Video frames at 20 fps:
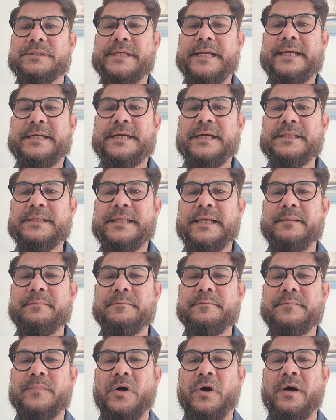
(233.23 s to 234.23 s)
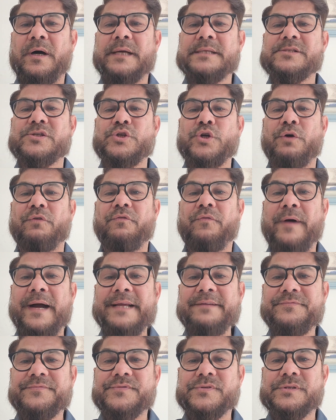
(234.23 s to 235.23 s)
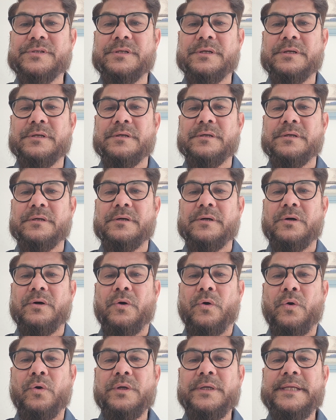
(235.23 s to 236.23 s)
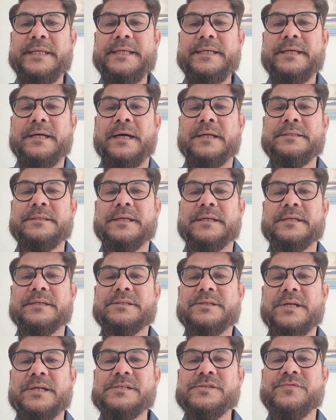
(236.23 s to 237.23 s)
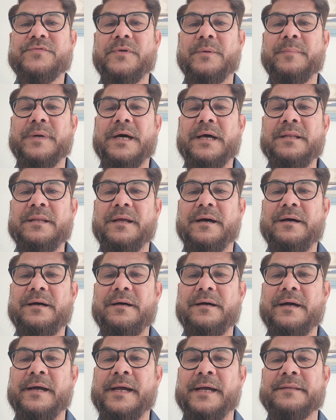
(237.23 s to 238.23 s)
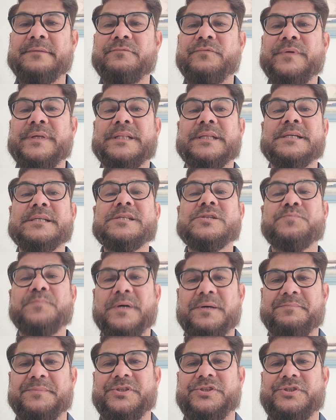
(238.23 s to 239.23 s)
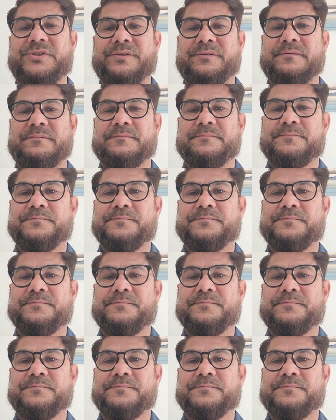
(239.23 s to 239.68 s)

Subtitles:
taken them as your wives only under a trust from Allah and with His permission.